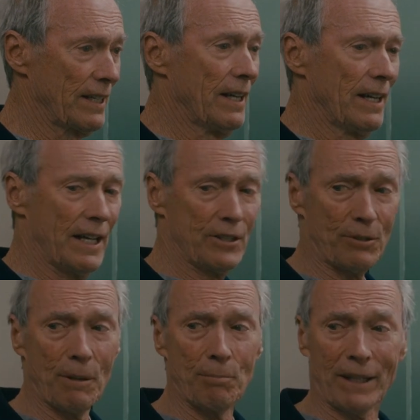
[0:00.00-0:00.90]
I, I
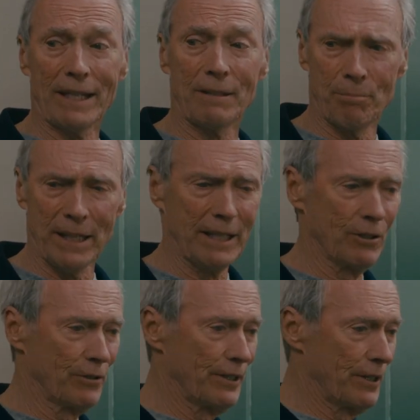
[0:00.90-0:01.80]
should be playing
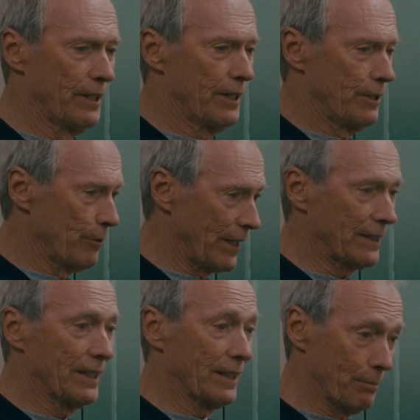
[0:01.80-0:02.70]
bingo and
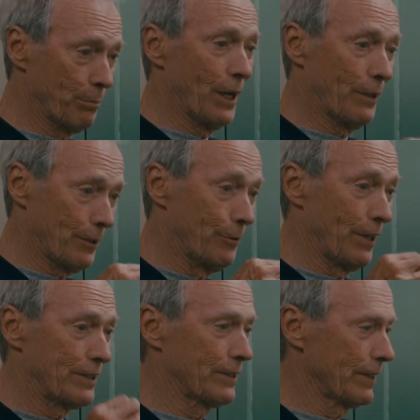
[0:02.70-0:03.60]
drinking little umbrella
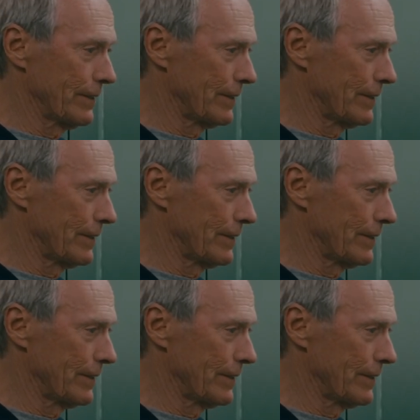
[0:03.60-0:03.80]
drinks.